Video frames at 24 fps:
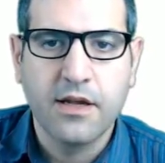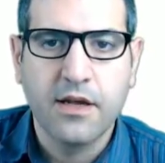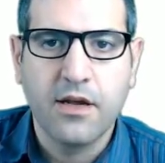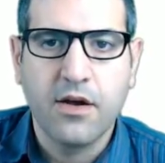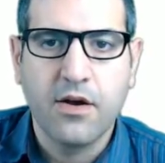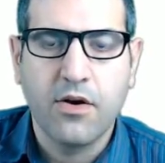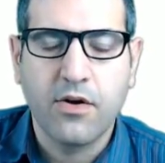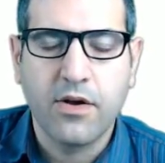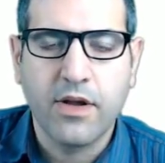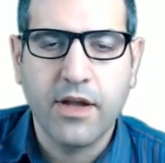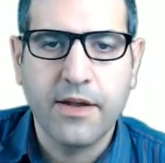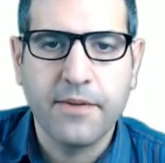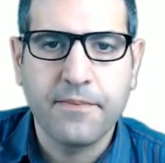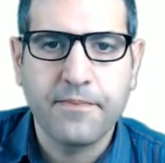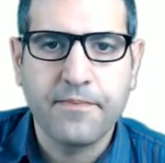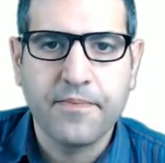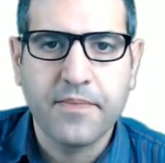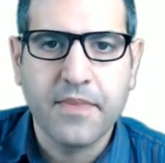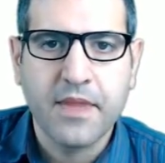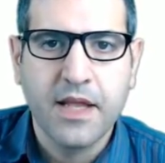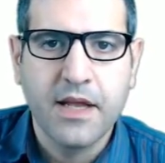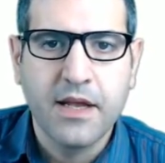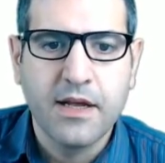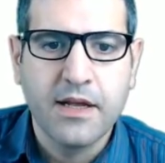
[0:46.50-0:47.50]
Okay,
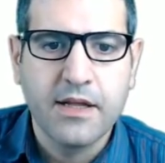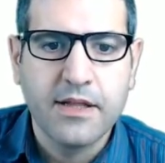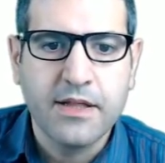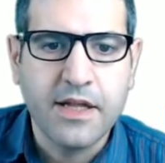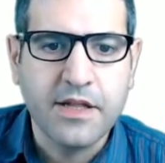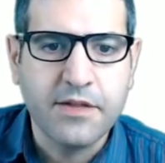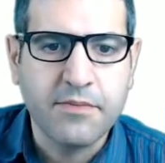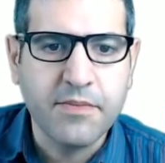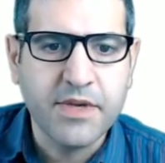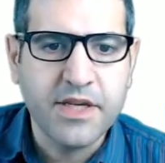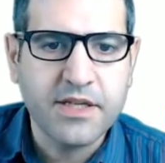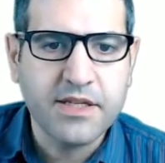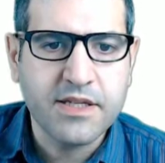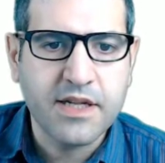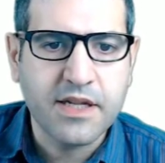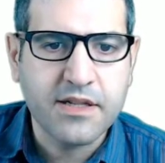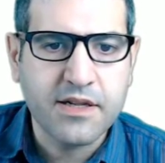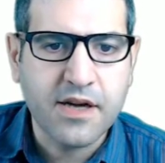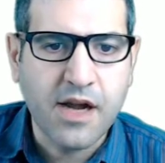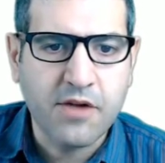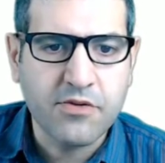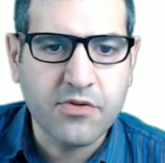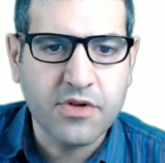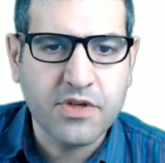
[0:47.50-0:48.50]
that means that
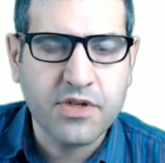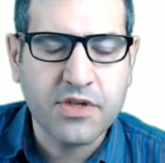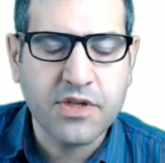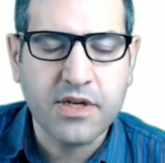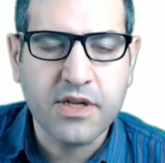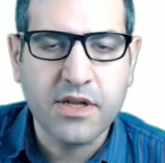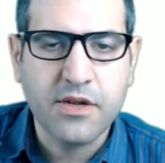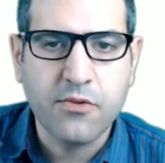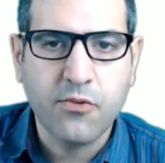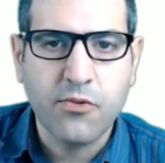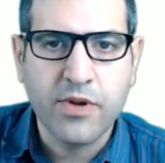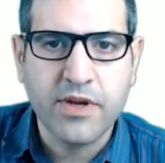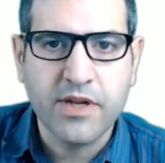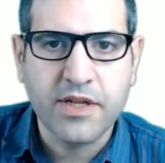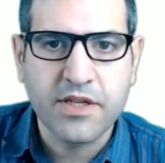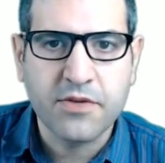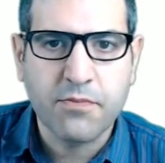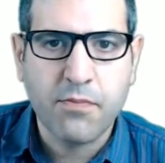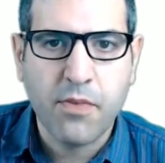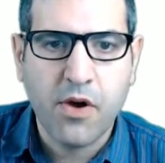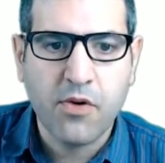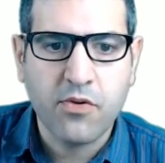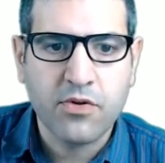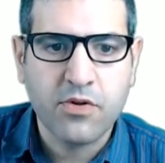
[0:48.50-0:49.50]
router 3, when it's
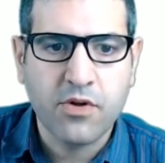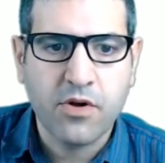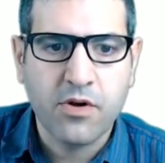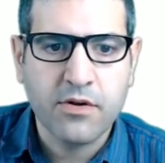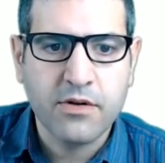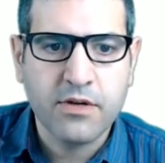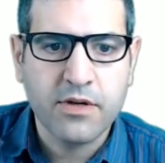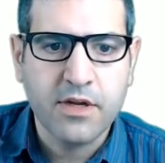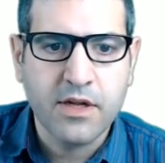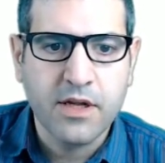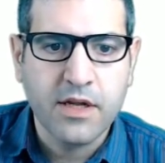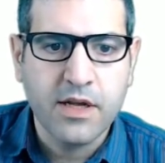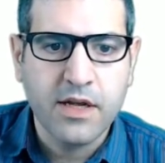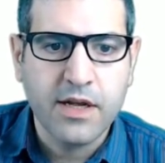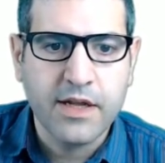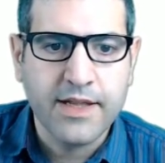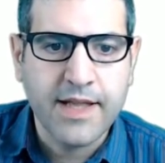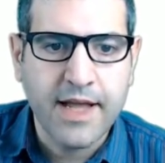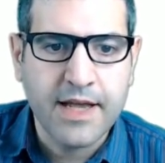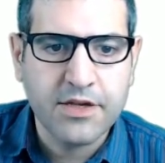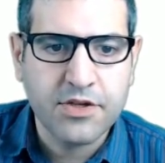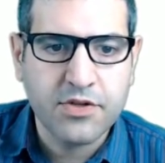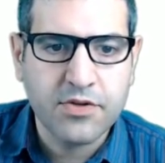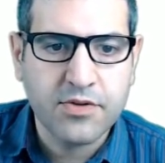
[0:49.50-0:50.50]
powered on, it
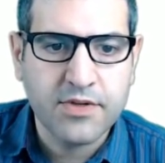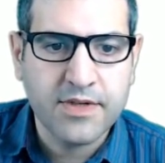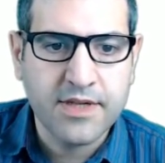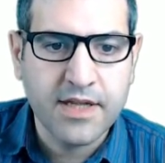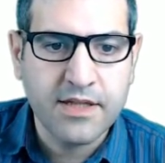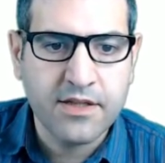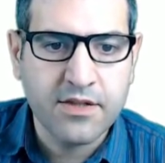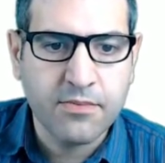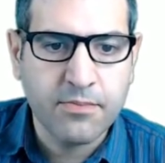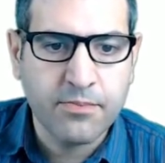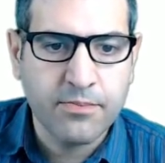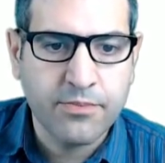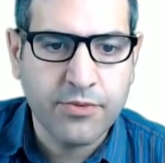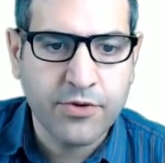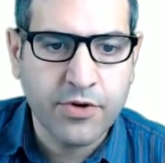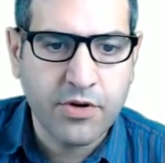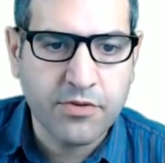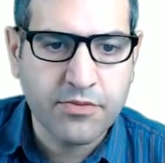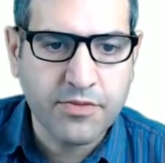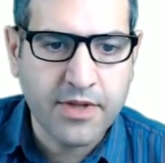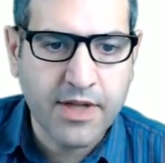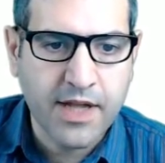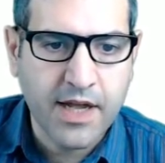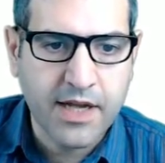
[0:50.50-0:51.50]
has to send a
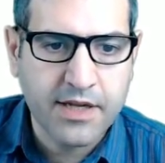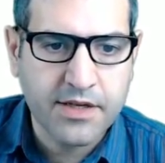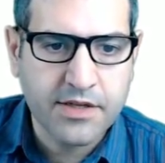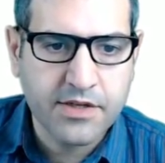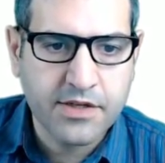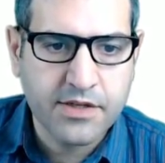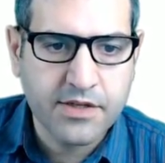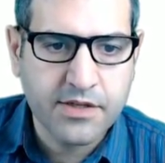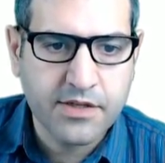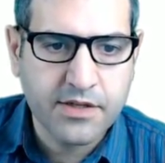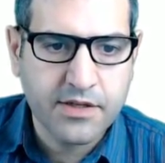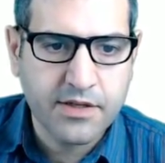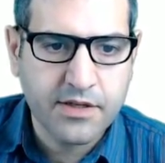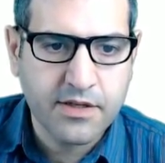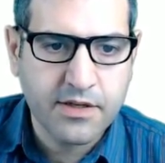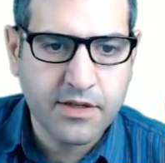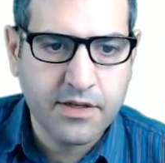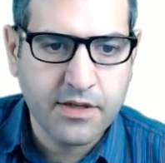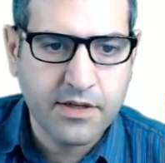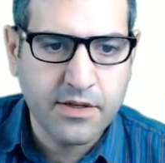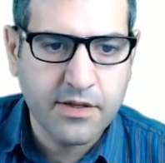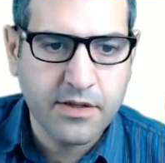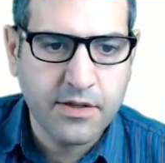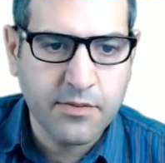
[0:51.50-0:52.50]
broadcast,
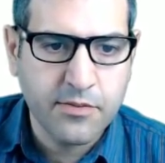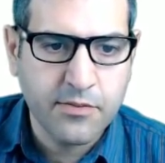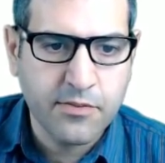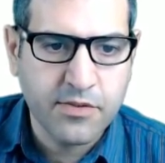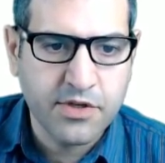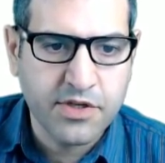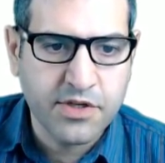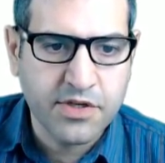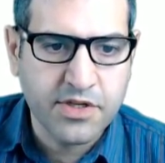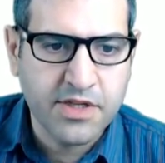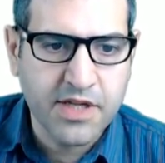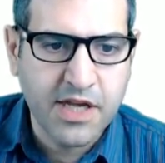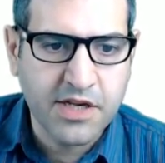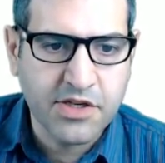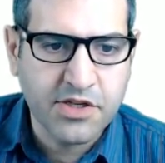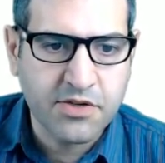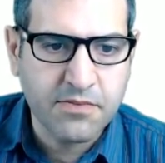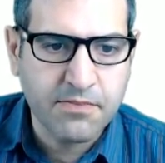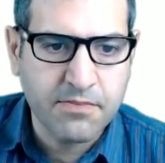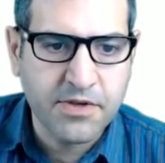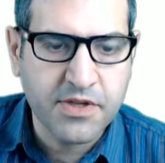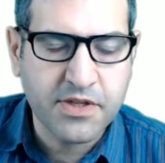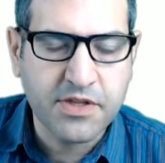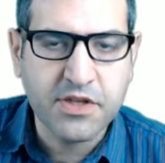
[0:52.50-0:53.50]
which is
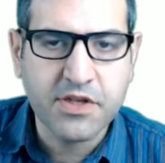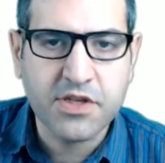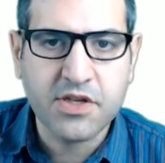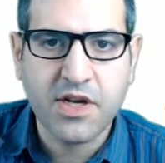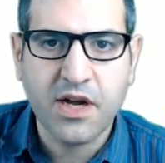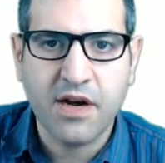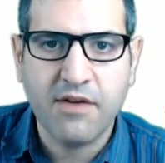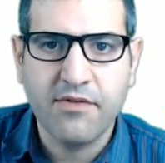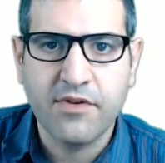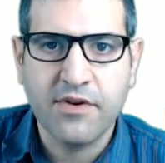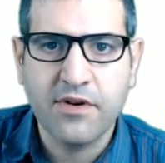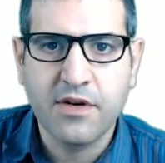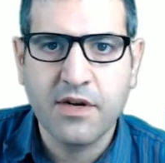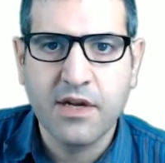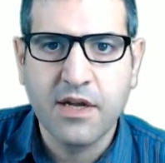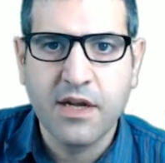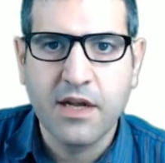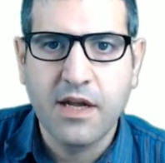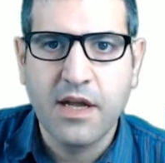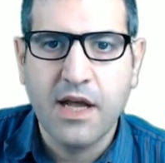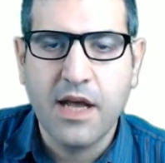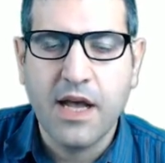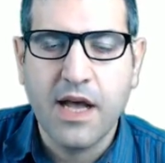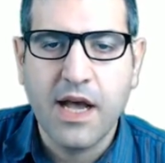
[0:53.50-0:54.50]
DHCP discover,
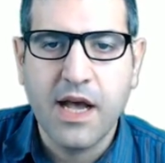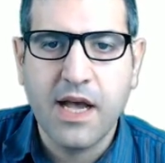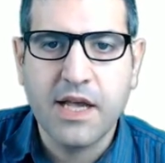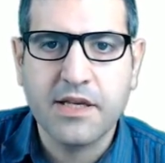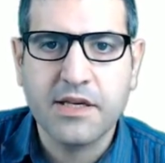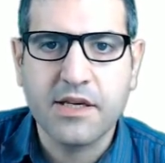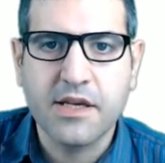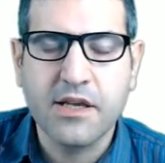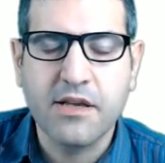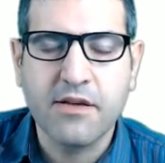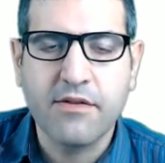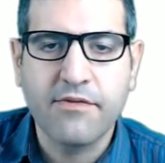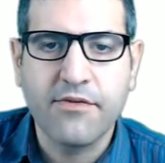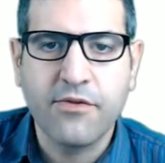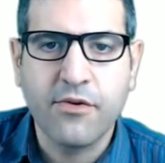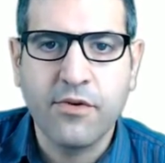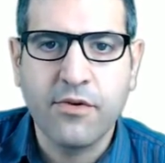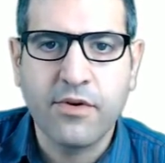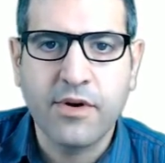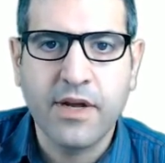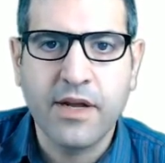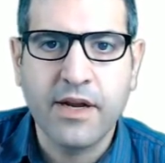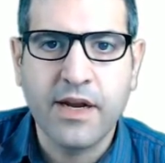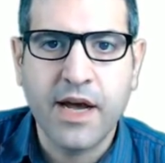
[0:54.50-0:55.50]
asking
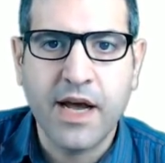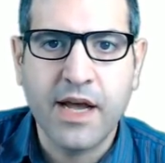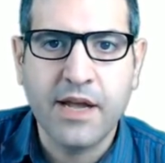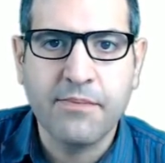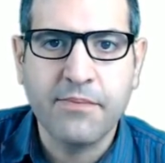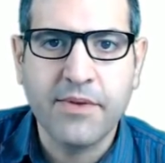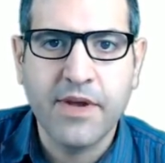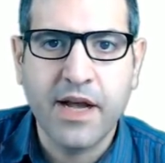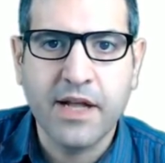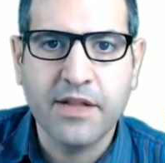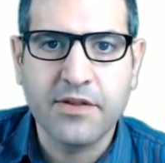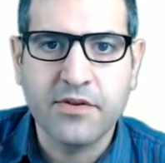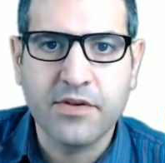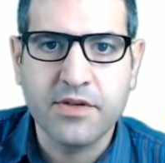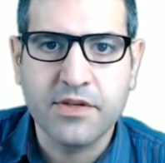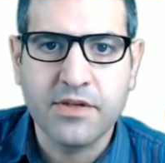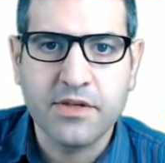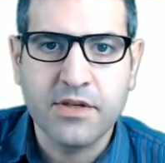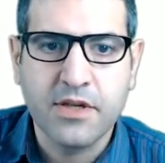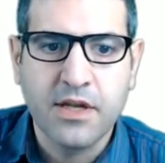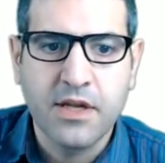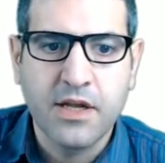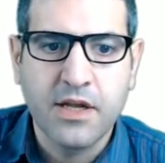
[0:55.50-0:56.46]
for an IP address.